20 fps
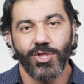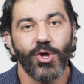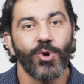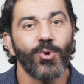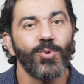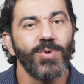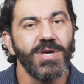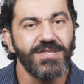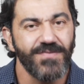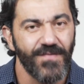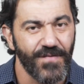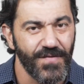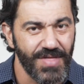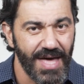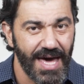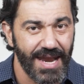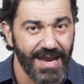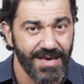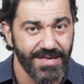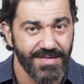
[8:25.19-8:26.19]
The reason for
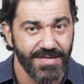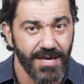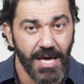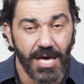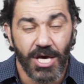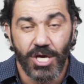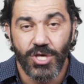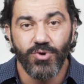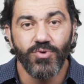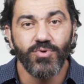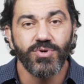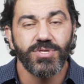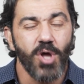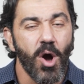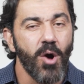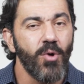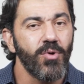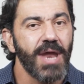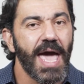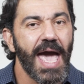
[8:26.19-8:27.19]
that is you
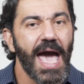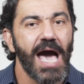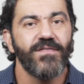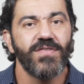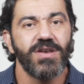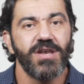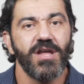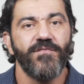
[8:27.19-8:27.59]
don't have